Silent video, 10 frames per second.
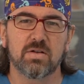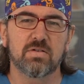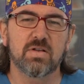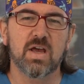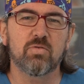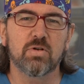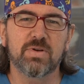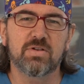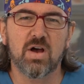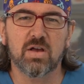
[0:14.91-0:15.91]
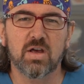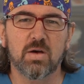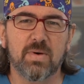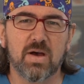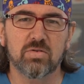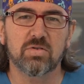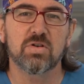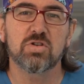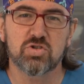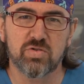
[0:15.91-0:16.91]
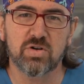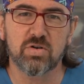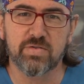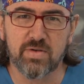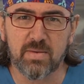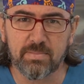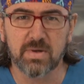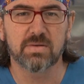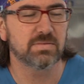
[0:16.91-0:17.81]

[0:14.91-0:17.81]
Today we'll be talking about trigger thumb.